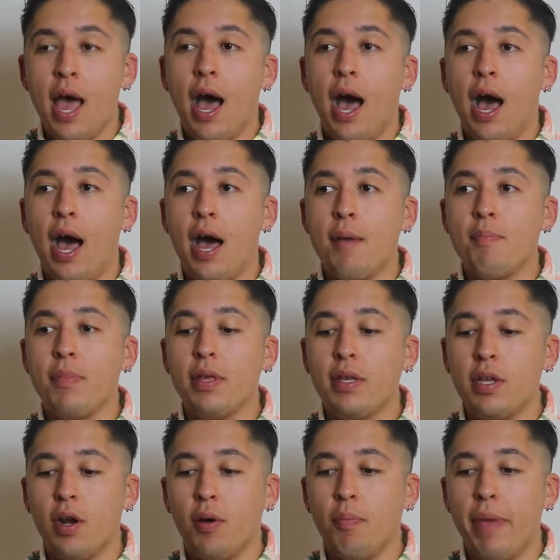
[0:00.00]

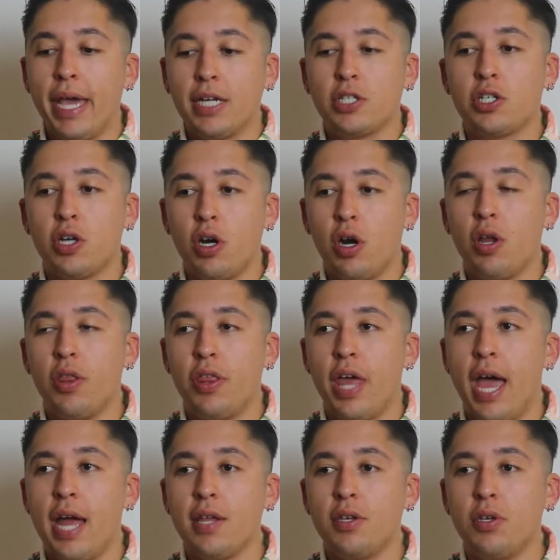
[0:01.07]
Make sure
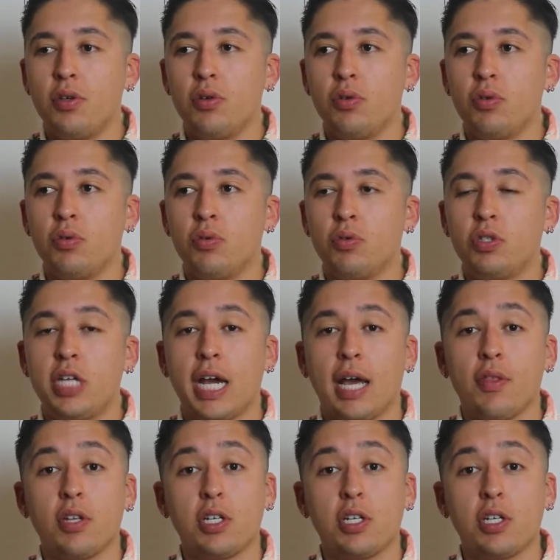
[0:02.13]
that you check out the